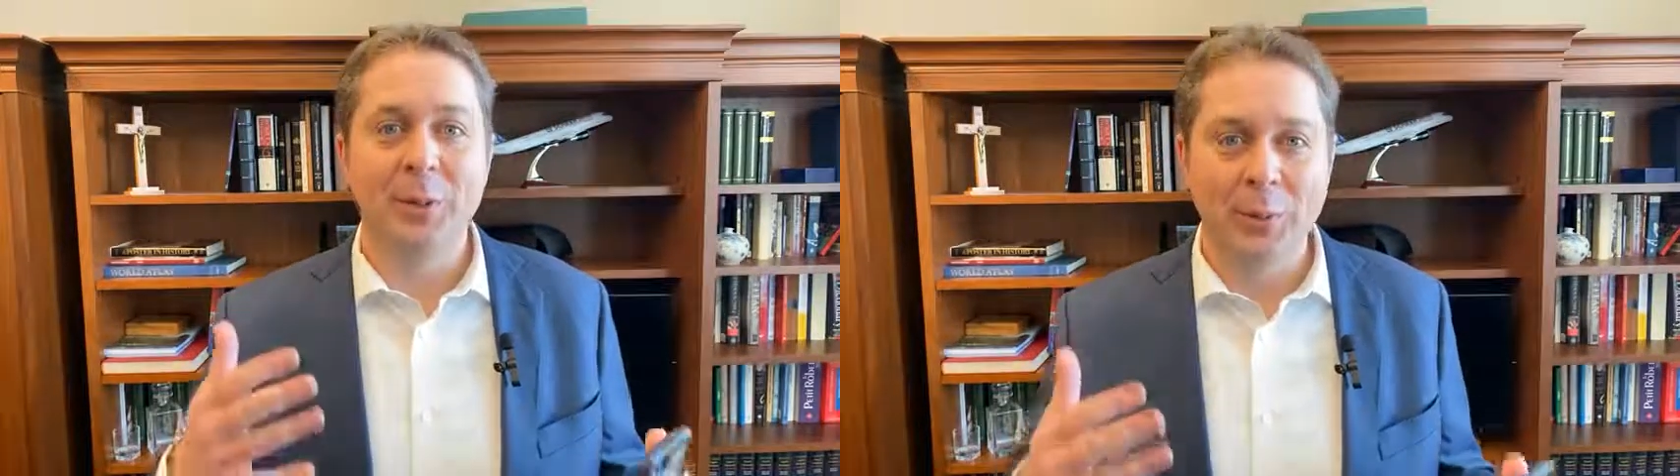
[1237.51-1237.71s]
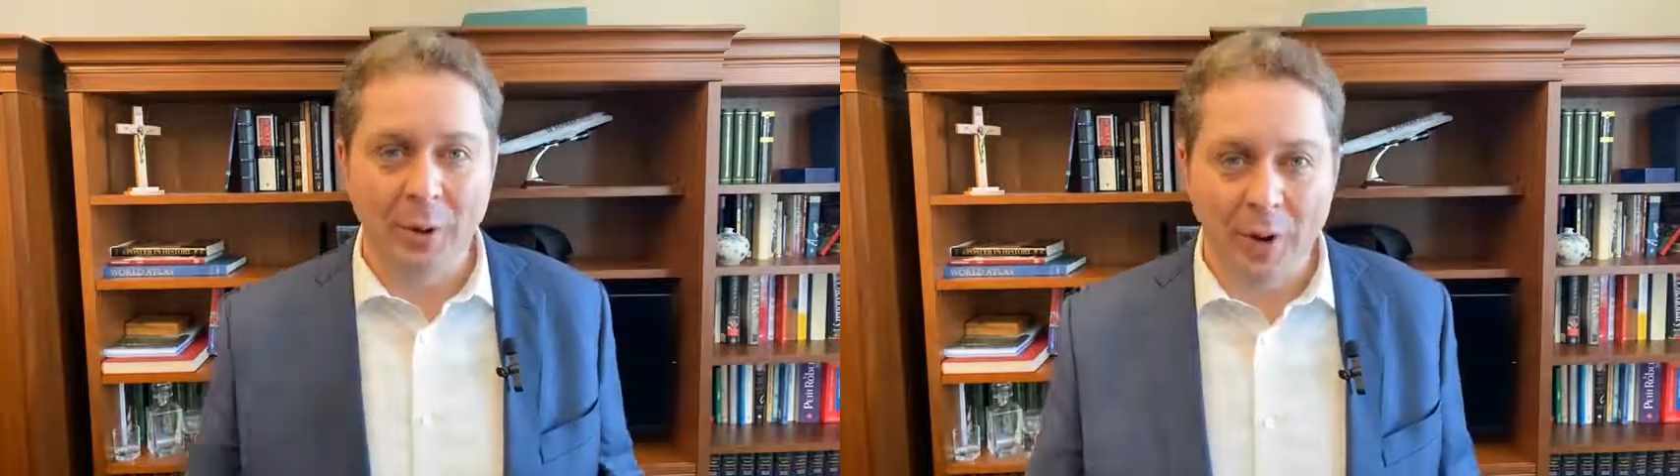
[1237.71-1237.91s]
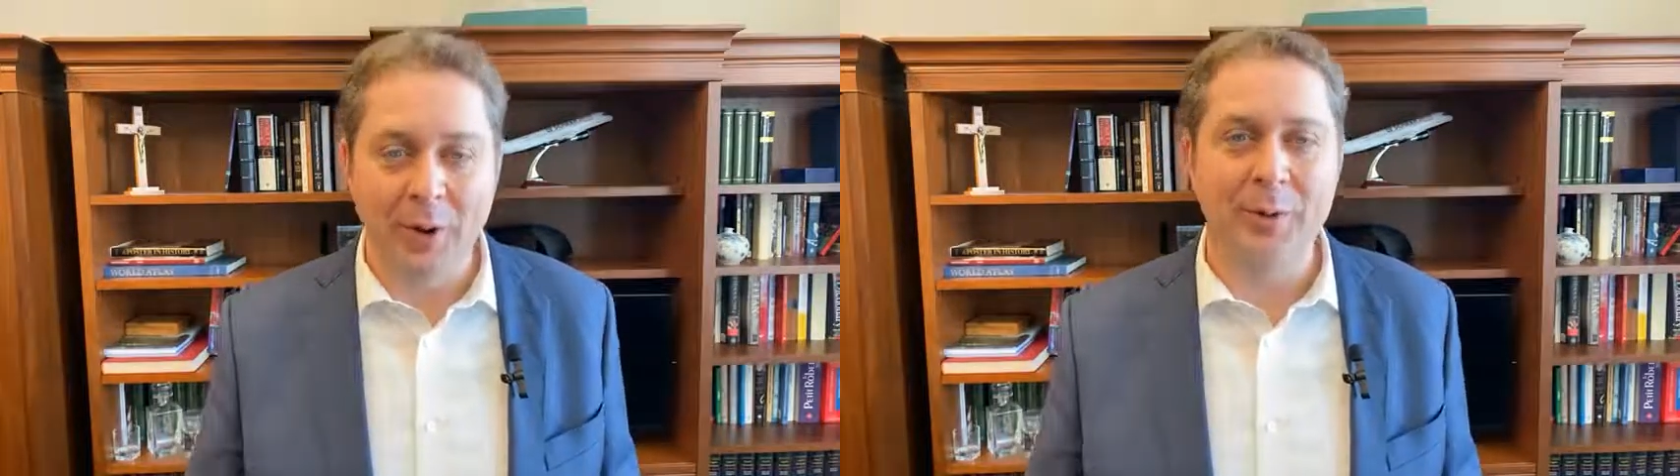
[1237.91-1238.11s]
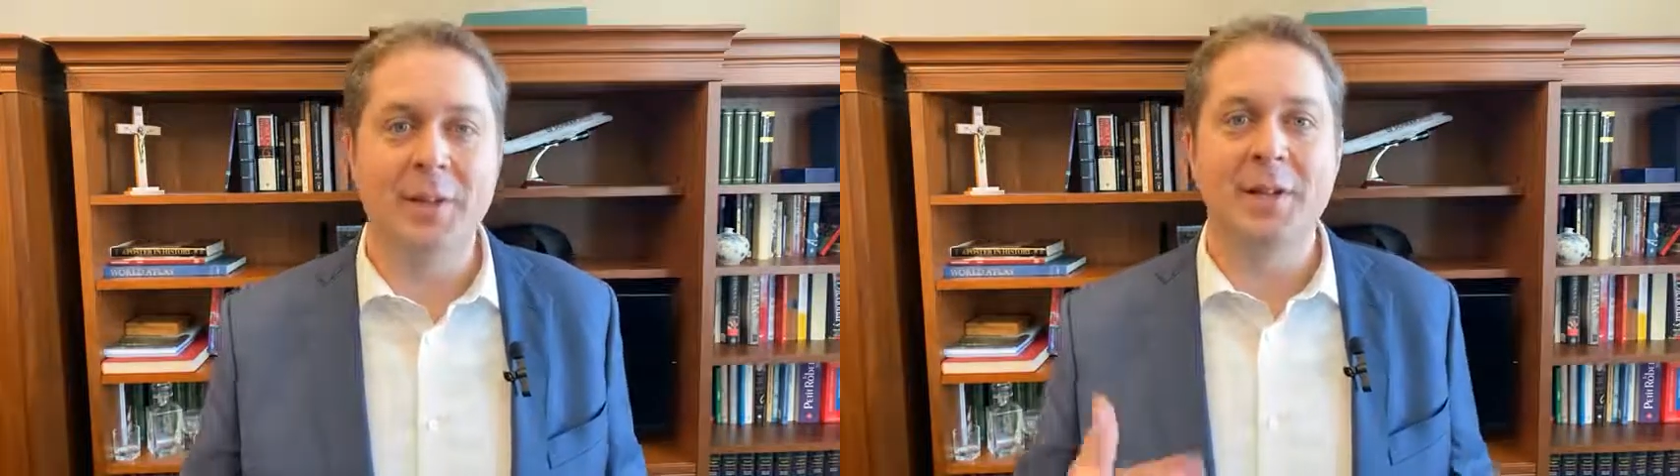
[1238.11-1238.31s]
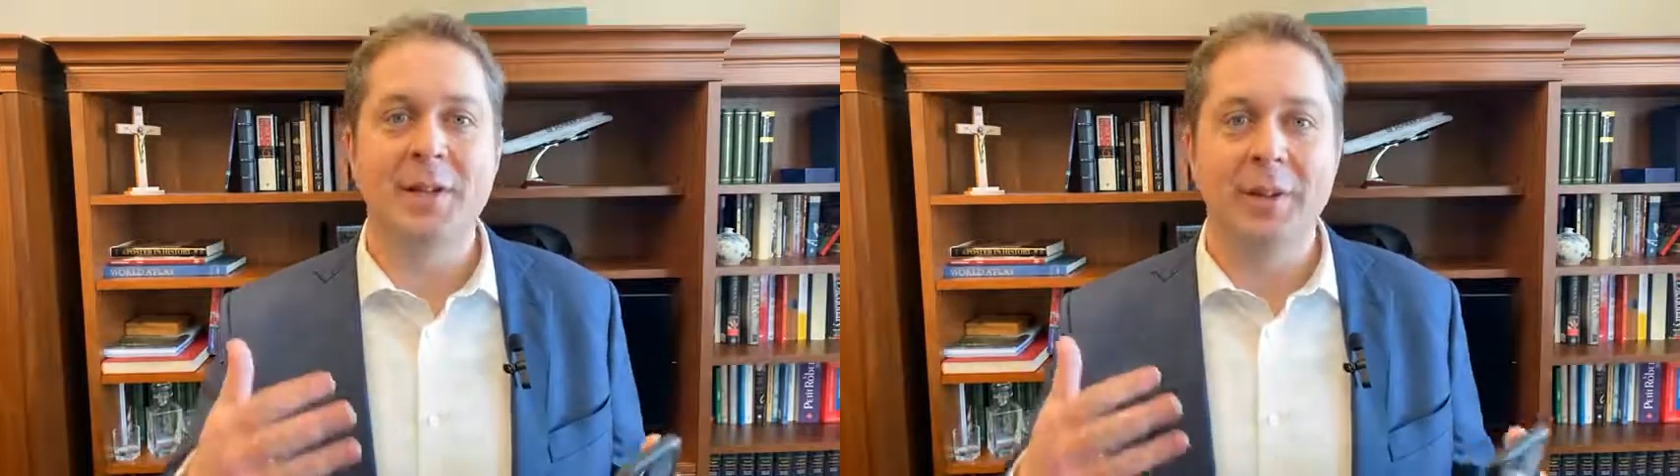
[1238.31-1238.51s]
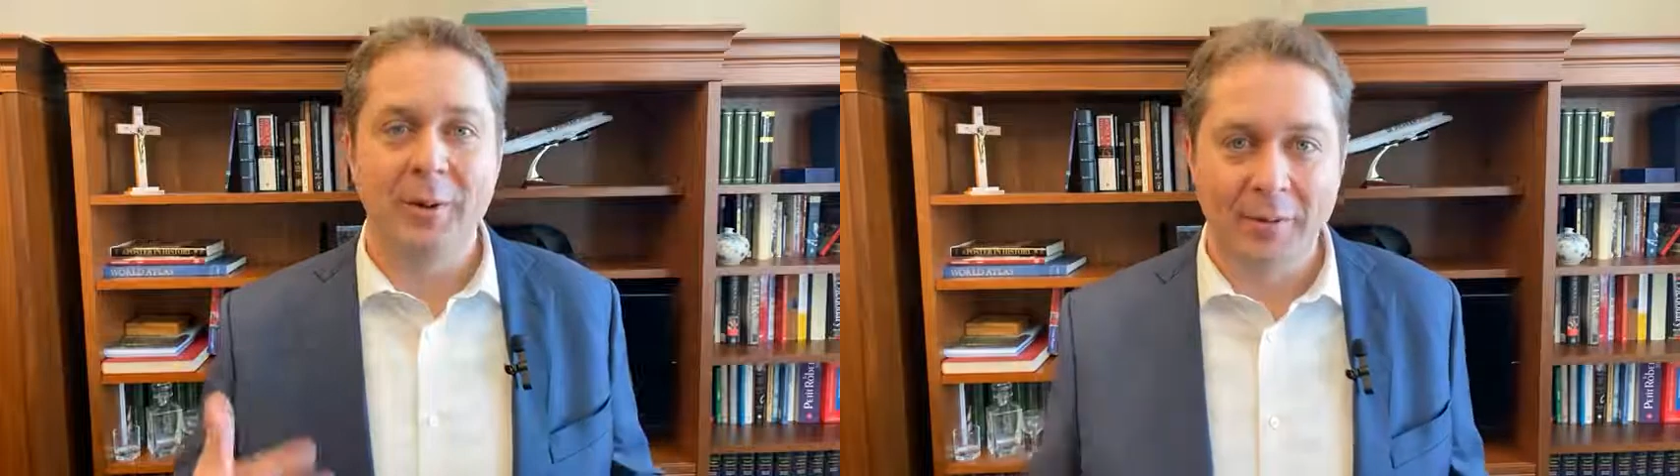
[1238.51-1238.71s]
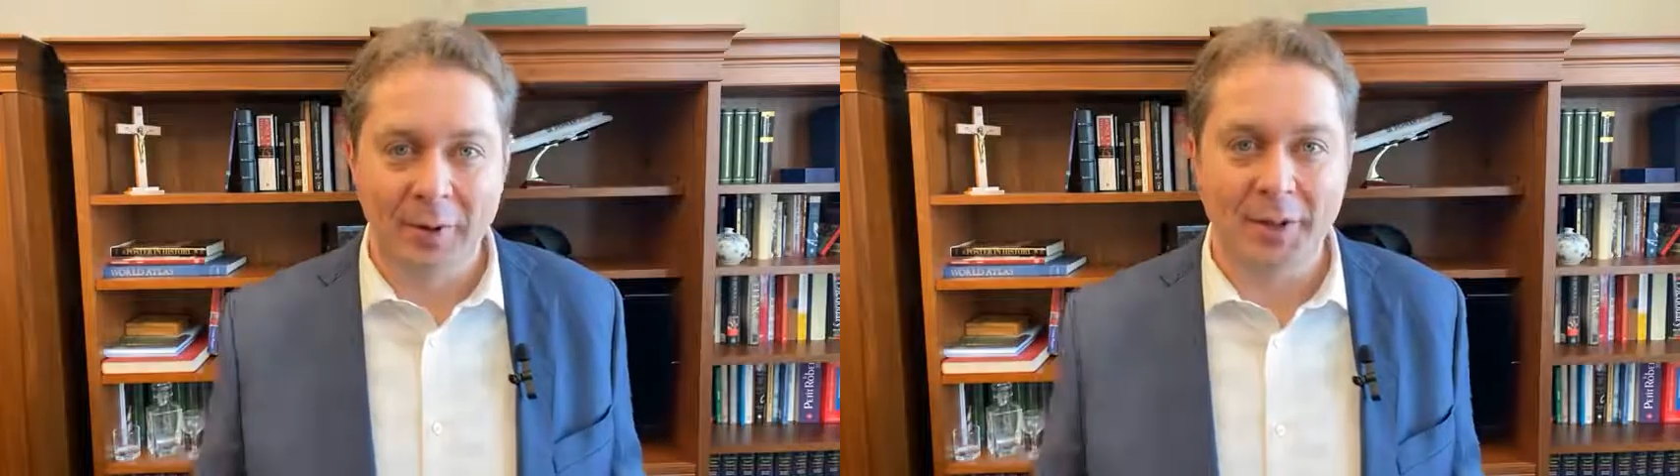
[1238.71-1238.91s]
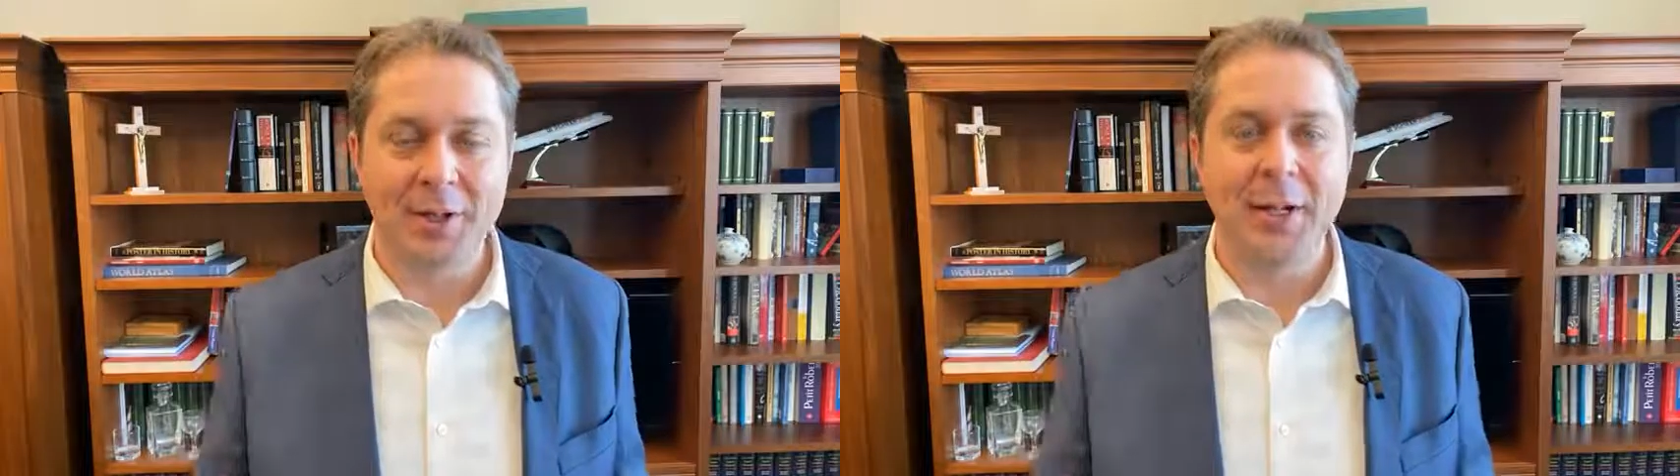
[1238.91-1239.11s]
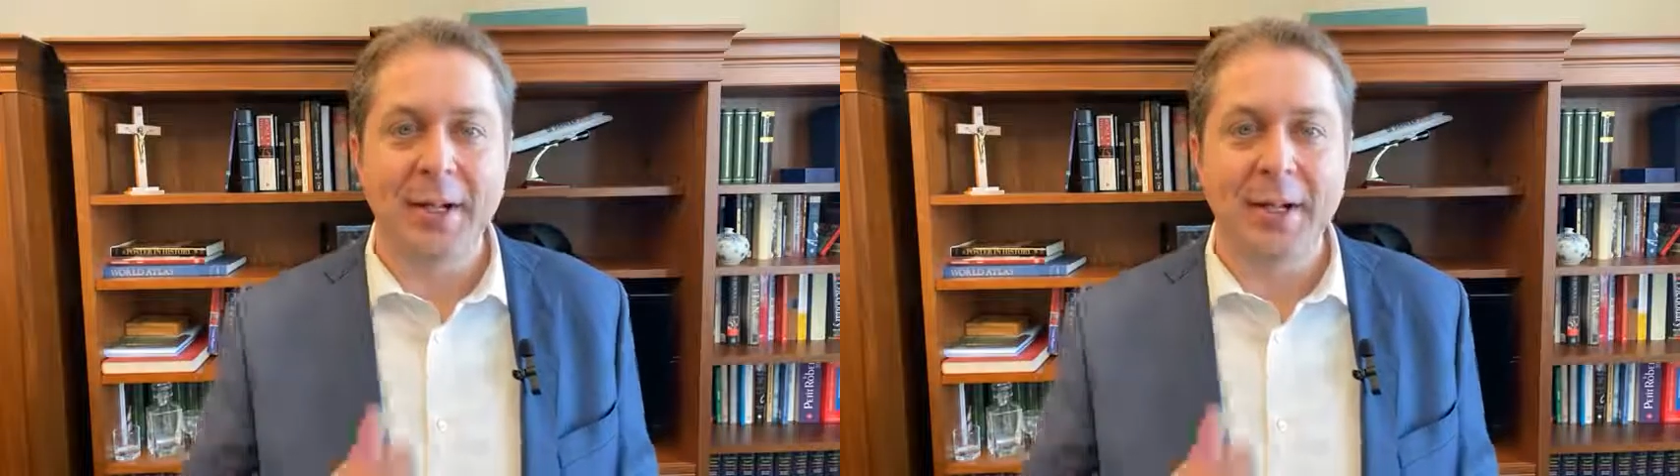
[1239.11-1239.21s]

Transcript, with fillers: will always function,